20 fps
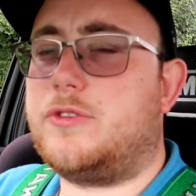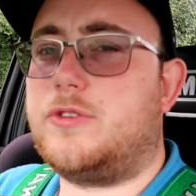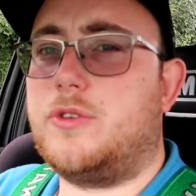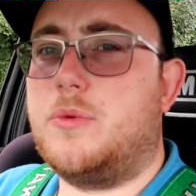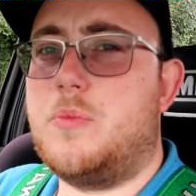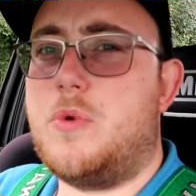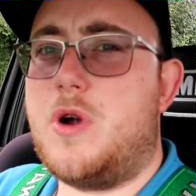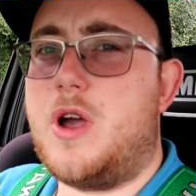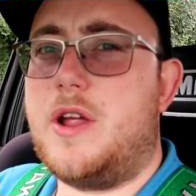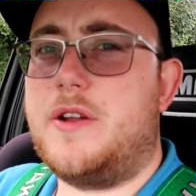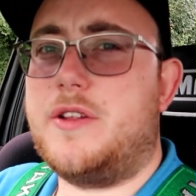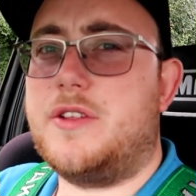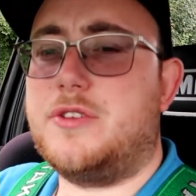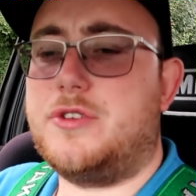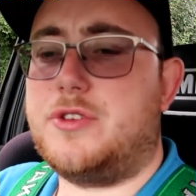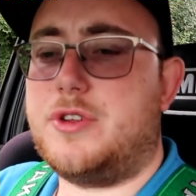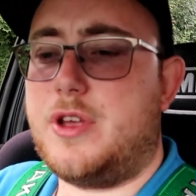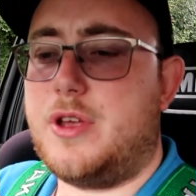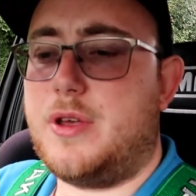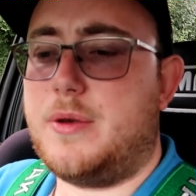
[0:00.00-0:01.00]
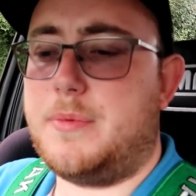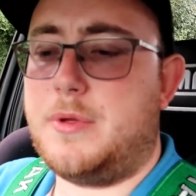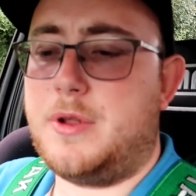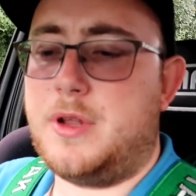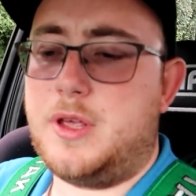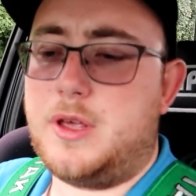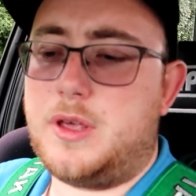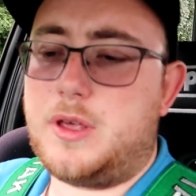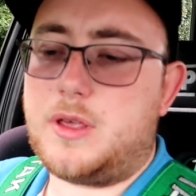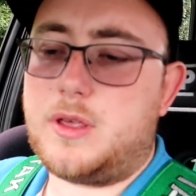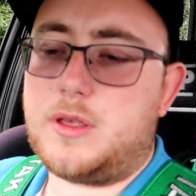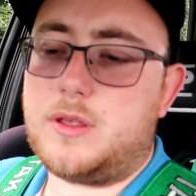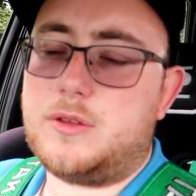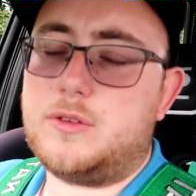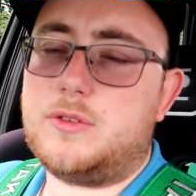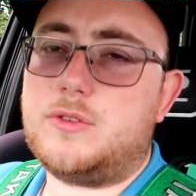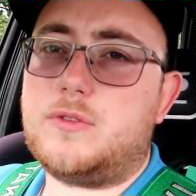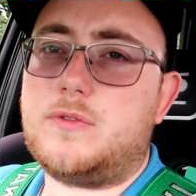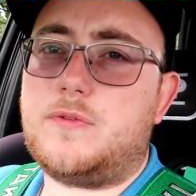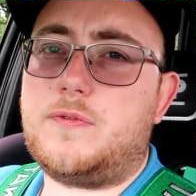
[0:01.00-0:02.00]
Somewhere in Germany,
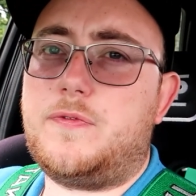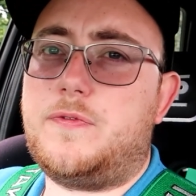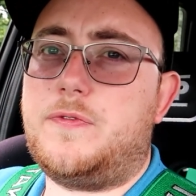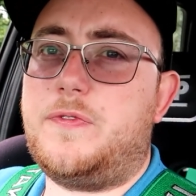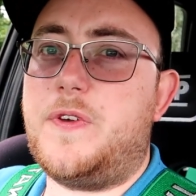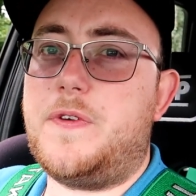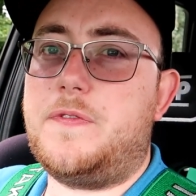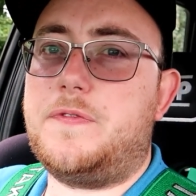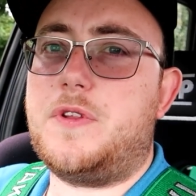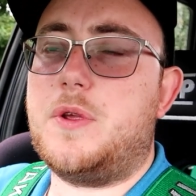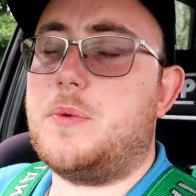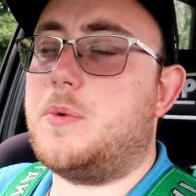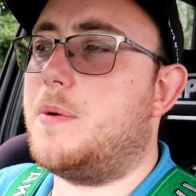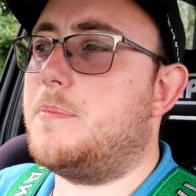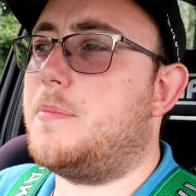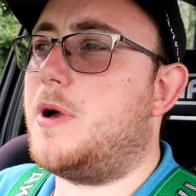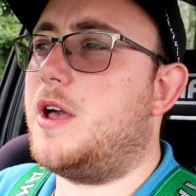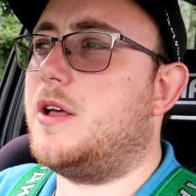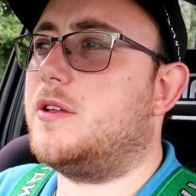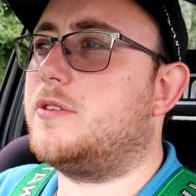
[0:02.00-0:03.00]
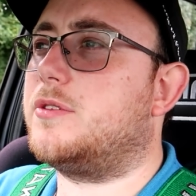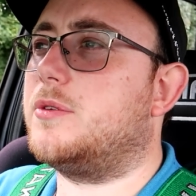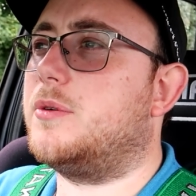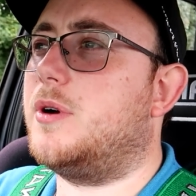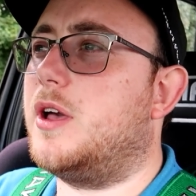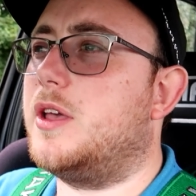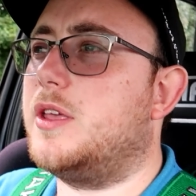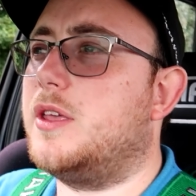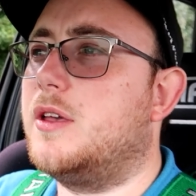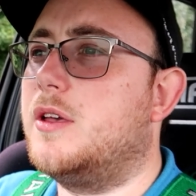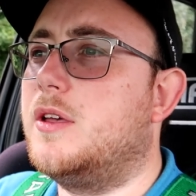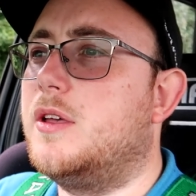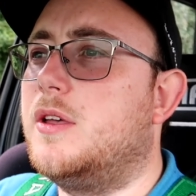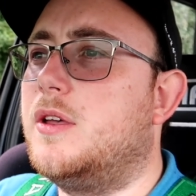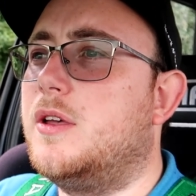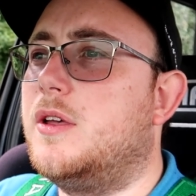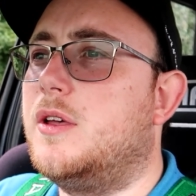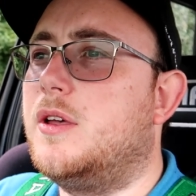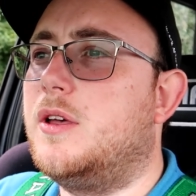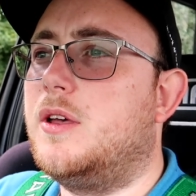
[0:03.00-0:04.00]
51 miles away,
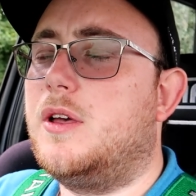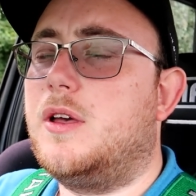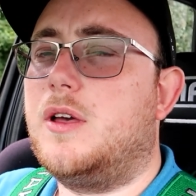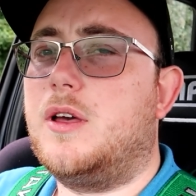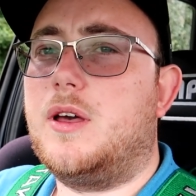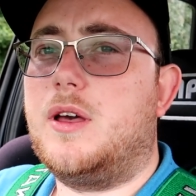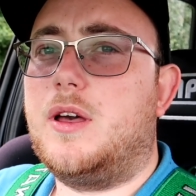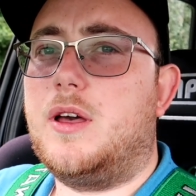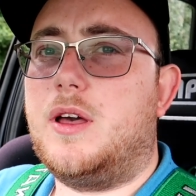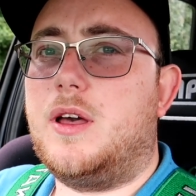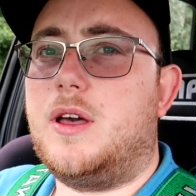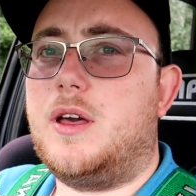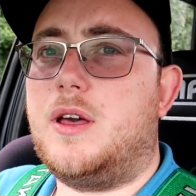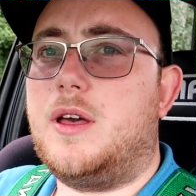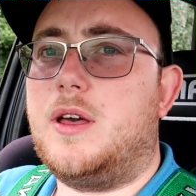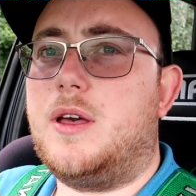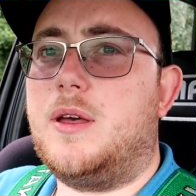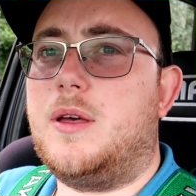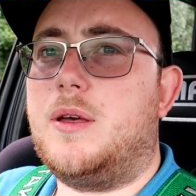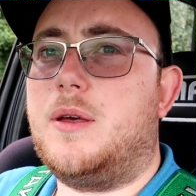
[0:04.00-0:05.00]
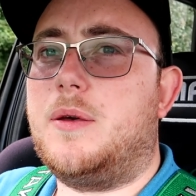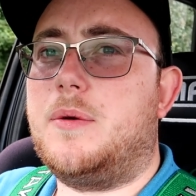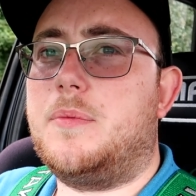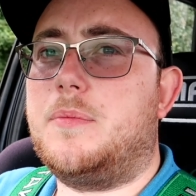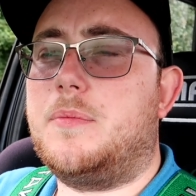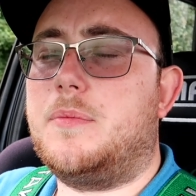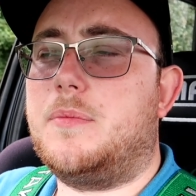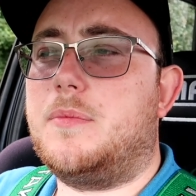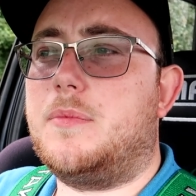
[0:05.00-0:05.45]
and